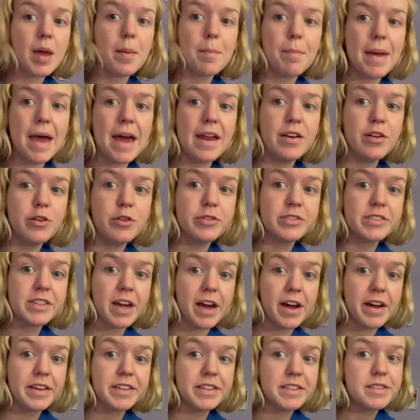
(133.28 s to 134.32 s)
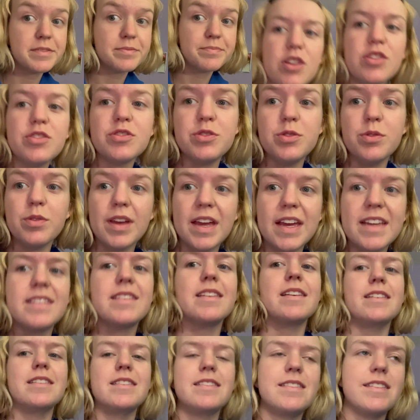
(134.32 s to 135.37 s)
Bad news, guys. Suitcase
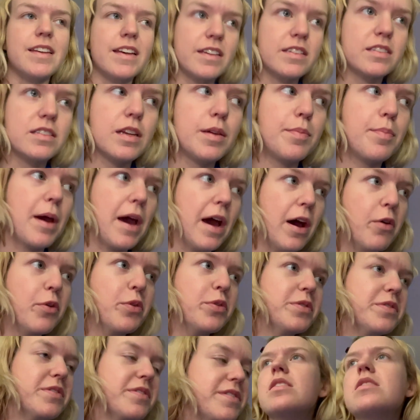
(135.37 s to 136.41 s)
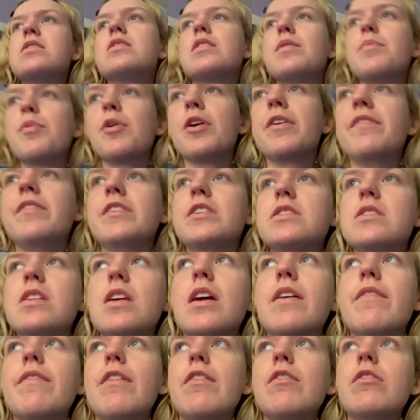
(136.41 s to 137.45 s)
is 60 pounds. It's the bravest
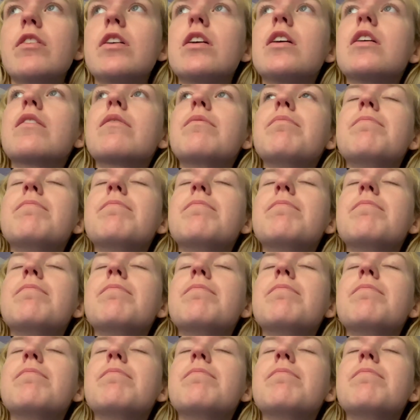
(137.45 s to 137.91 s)
thing I've ever done.